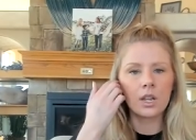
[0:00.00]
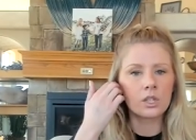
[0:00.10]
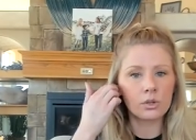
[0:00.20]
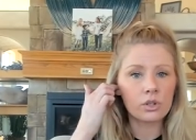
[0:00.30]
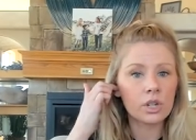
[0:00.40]

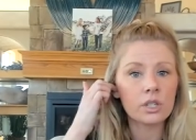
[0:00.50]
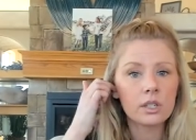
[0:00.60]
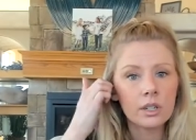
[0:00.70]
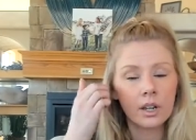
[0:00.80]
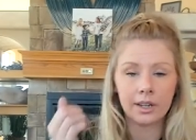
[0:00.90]
So it's just,
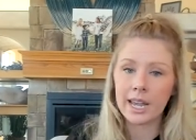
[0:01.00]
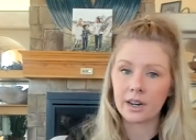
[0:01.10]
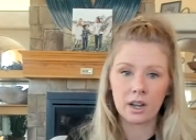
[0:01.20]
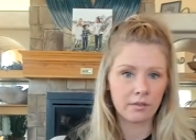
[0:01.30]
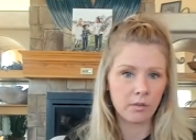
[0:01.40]
again,
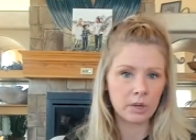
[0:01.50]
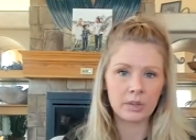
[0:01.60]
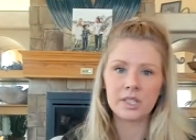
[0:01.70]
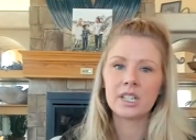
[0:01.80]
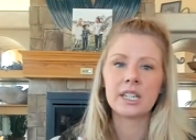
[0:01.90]
a
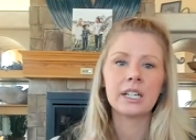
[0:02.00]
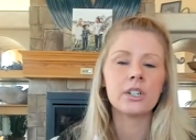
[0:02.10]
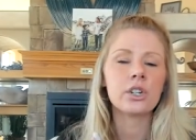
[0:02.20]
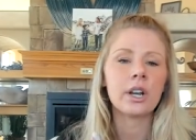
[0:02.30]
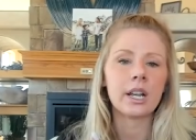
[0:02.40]
frequency
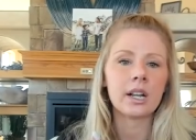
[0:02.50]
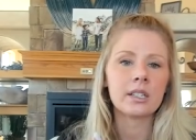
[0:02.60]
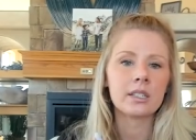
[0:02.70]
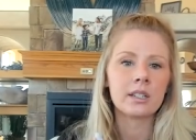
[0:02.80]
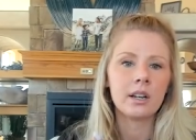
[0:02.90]
signature hit
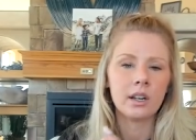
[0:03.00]
us